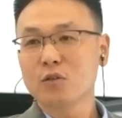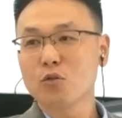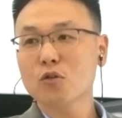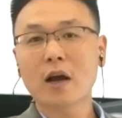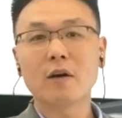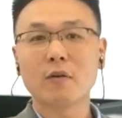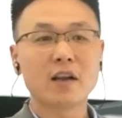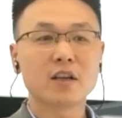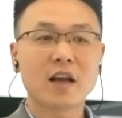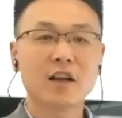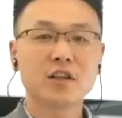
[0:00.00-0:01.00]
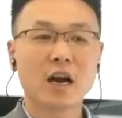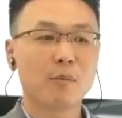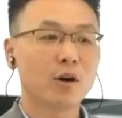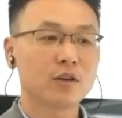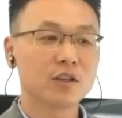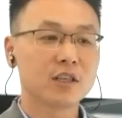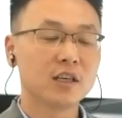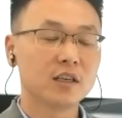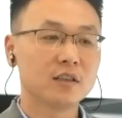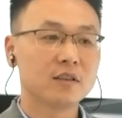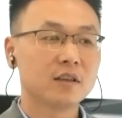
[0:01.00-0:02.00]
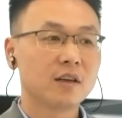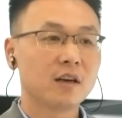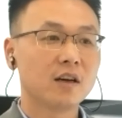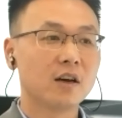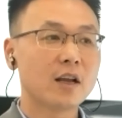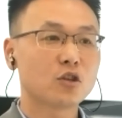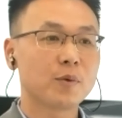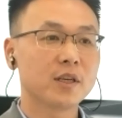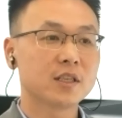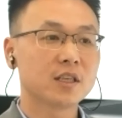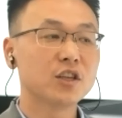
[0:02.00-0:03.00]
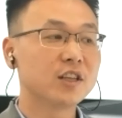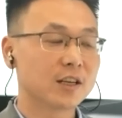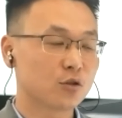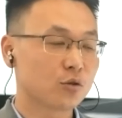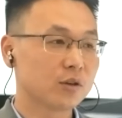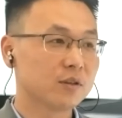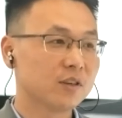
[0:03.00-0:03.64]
you have any idea about the HPC industry?